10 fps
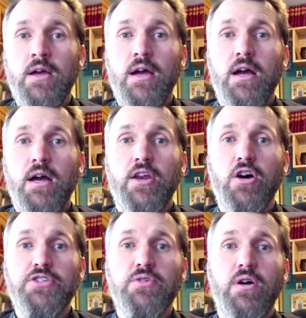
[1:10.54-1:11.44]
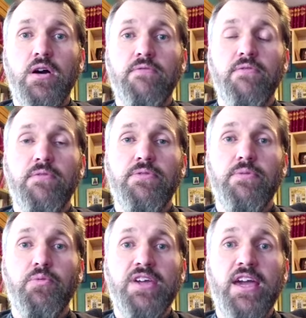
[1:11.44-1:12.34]
And also
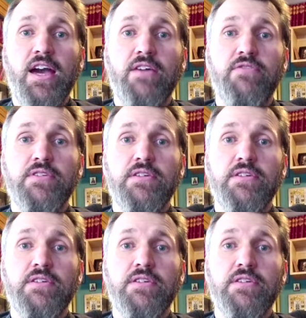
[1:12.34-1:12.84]
we have